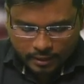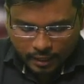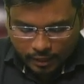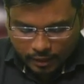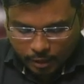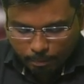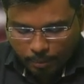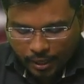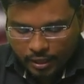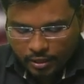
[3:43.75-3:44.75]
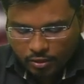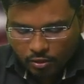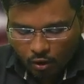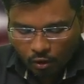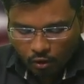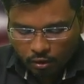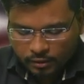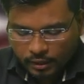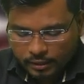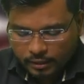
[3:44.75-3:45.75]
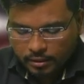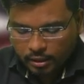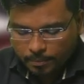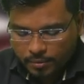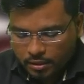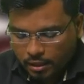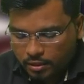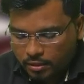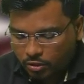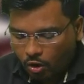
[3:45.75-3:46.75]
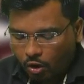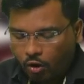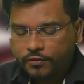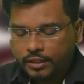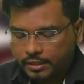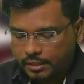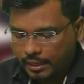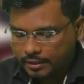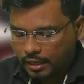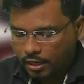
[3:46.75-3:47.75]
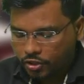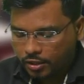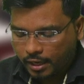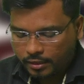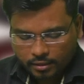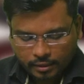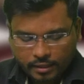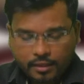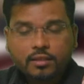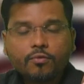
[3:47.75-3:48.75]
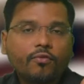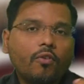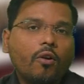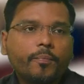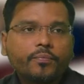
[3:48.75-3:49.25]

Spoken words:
depend on the substance of the transaction rather than its form,